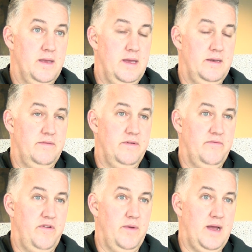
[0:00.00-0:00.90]
and
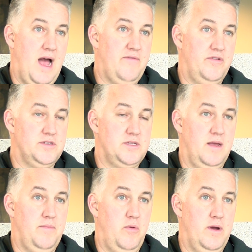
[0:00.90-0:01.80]
from a conference
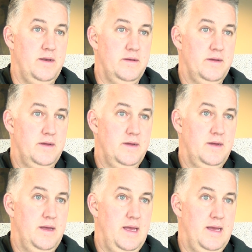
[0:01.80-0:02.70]
standpoint.
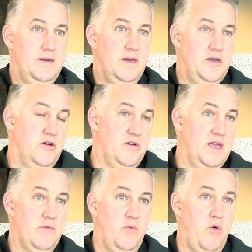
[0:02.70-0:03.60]
And you're going
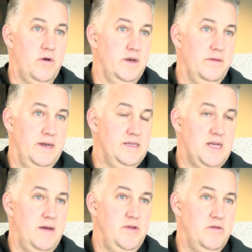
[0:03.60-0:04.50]
to get rewarded
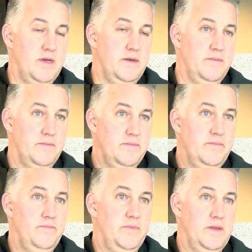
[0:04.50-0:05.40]
anytime you can,
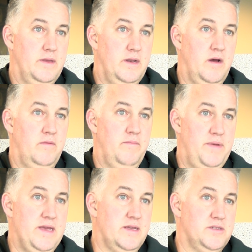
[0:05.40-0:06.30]

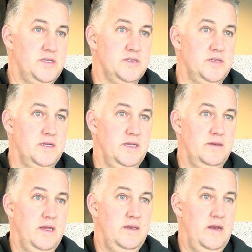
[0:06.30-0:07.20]
be consistent
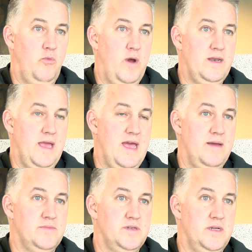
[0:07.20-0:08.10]
and win
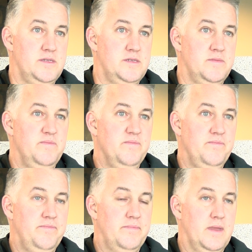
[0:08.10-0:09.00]
games. And it's,
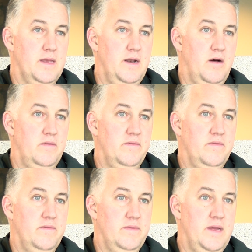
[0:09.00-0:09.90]

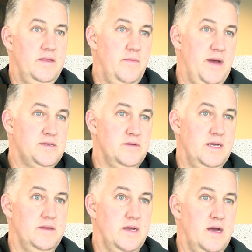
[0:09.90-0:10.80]
in the best
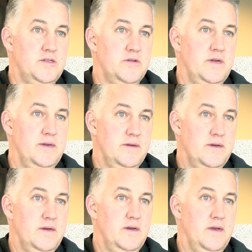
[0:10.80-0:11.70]
league in the country,
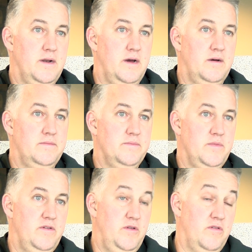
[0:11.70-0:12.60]

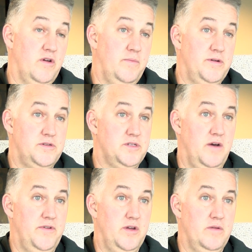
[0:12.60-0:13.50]
you're going to put
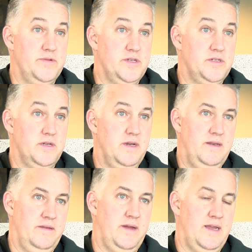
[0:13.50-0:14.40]
yourself in a good position.
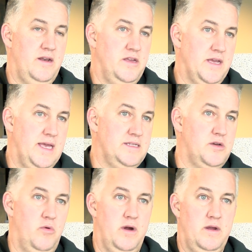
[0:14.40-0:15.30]
And, like, you get
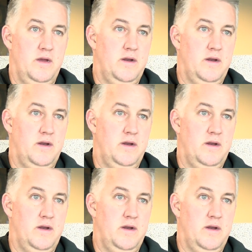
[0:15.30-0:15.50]
to where,